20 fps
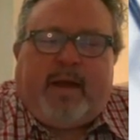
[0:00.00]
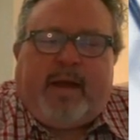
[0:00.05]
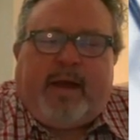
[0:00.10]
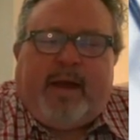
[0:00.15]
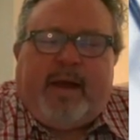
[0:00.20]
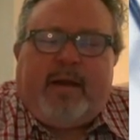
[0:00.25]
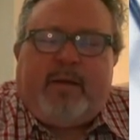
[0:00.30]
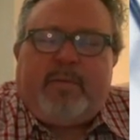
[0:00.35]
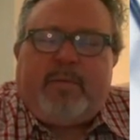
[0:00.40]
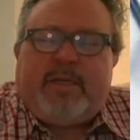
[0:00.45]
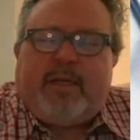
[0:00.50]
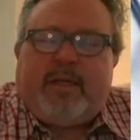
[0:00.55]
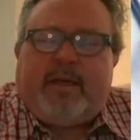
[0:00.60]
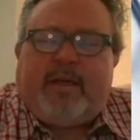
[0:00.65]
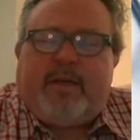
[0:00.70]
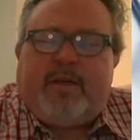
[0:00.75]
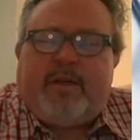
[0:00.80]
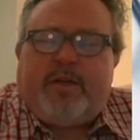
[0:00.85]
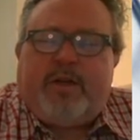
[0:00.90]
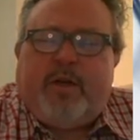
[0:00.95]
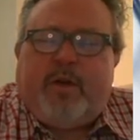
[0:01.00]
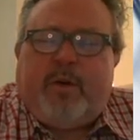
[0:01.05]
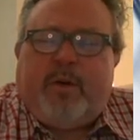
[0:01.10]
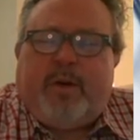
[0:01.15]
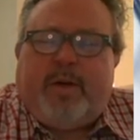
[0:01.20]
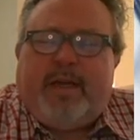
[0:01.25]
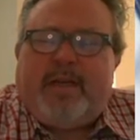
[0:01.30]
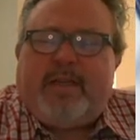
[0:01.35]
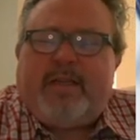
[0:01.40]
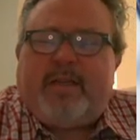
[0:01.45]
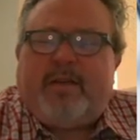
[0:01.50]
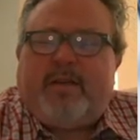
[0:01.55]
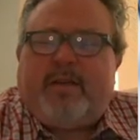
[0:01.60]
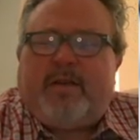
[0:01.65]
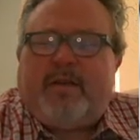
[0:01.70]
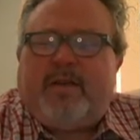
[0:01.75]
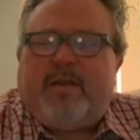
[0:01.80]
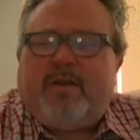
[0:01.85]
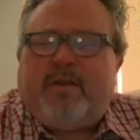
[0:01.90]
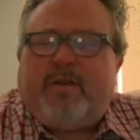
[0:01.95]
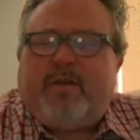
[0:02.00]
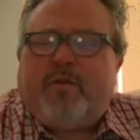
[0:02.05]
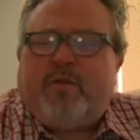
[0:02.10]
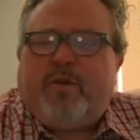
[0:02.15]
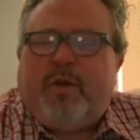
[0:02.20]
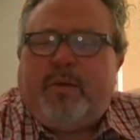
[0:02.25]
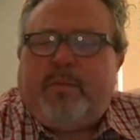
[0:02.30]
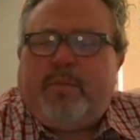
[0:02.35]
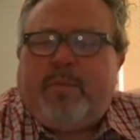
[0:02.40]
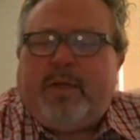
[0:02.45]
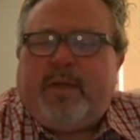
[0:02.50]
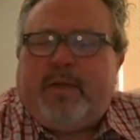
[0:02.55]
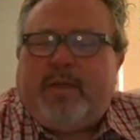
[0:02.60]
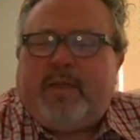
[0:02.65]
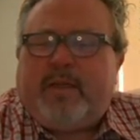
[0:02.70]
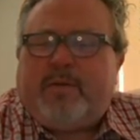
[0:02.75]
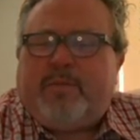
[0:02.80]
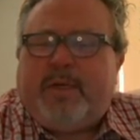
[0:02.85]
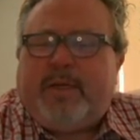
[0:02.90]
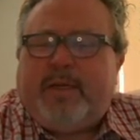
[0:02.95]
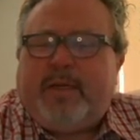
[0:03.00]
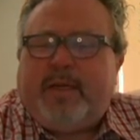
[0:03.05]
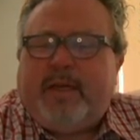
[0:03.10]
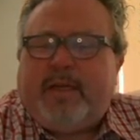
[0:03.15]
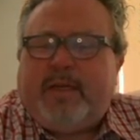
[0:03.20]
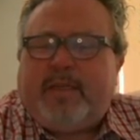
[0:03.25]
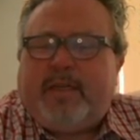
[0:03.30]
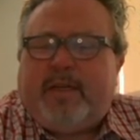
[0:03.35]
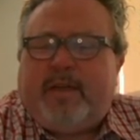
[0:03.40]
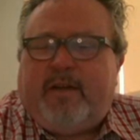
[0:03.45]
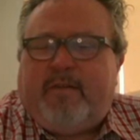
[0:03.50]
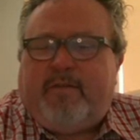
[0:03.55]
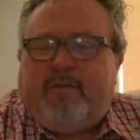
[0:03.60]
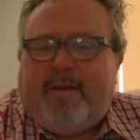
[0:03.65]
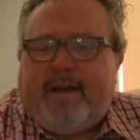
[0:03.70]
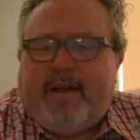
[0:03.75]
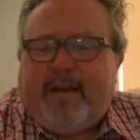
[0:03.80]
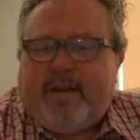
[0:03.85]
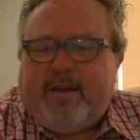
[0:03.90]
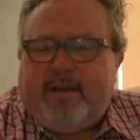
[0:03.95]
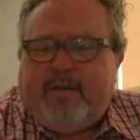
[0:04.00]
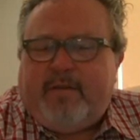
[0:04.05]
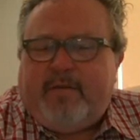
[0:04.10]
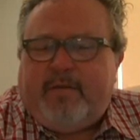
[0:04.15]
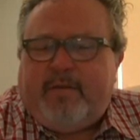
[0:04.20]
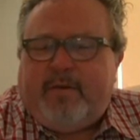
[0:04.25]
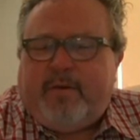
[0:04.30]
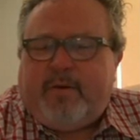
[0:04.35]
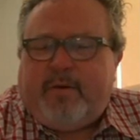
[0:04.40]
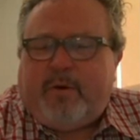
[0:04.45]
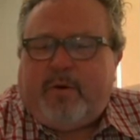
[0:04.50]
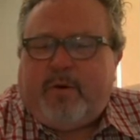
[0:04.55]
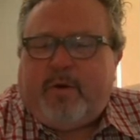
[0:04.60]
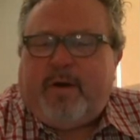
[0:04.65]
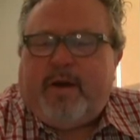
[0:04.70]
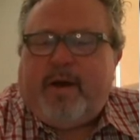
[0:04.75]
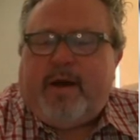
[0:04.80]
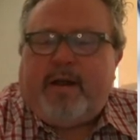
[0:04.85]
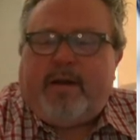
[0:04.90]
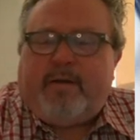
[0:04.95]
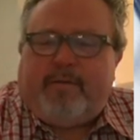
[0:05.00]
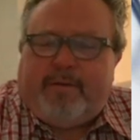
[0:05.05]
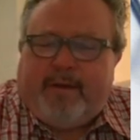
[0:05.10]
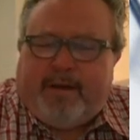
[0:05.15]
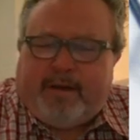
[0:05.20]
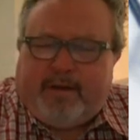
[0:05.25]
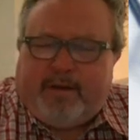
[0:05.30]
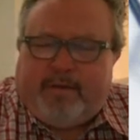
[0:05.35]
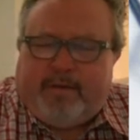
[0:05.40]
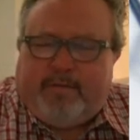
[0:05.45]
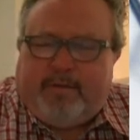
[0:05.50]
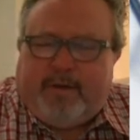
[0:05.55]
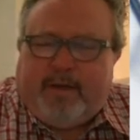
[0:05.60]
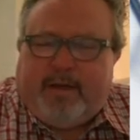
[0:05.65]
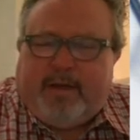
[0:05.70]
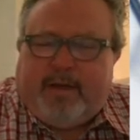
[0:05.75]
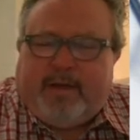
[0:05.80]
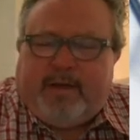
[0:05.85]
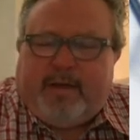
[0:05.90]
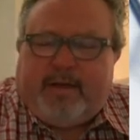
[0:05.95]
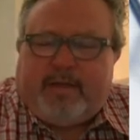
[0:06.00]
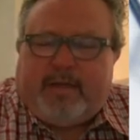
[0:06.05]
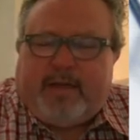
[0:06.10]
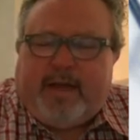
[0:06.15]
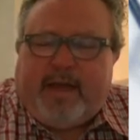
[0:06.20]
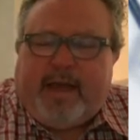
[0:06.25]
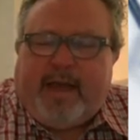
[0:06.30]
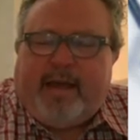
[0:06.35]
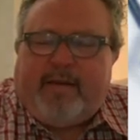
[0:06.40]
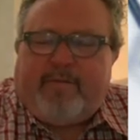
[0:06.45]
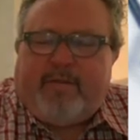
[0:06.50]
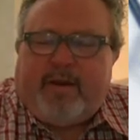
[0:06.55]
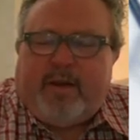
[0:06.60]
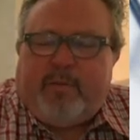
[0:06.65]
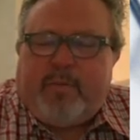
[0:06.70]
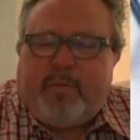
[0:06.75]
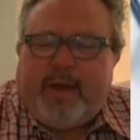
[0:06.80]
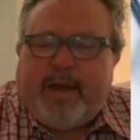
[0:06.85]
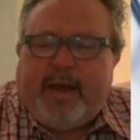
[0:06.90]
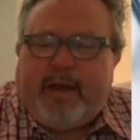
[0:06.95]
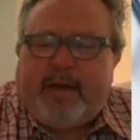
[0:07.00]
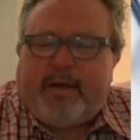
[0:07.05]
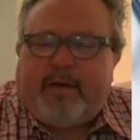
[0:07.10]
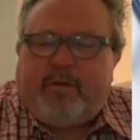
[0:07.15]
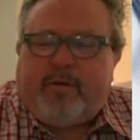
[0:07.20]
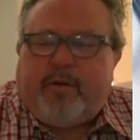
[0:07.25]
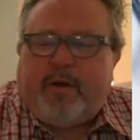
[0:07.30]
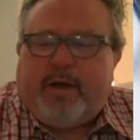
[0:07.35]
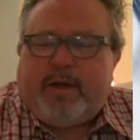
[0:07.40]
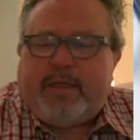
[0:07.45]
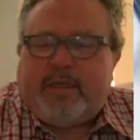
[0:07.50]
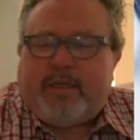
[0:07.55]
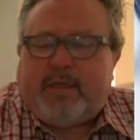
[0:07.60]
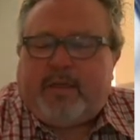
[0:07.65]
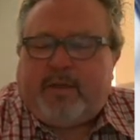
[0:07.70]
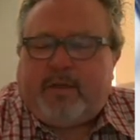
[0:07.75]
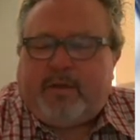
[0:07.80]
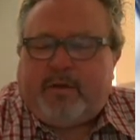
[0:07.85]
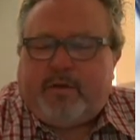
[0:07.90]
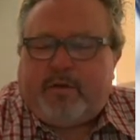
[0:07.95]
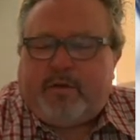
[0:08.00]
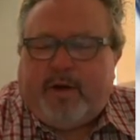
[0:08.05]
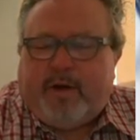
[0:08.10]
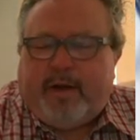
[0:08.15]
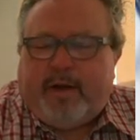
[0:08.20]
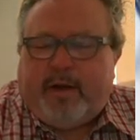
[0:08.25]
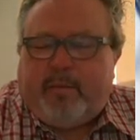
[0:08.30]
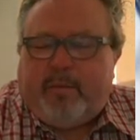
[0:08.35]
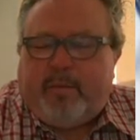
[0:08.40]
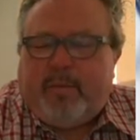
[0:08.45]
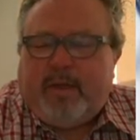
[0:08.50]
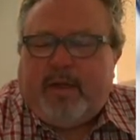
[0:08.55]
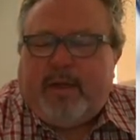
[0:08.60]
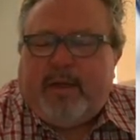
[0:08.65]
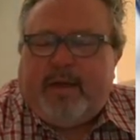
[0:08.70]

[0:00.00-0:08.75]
items that can show, is a treatment that's being tested effective or not effective? Does it have an impact across the clinical trial?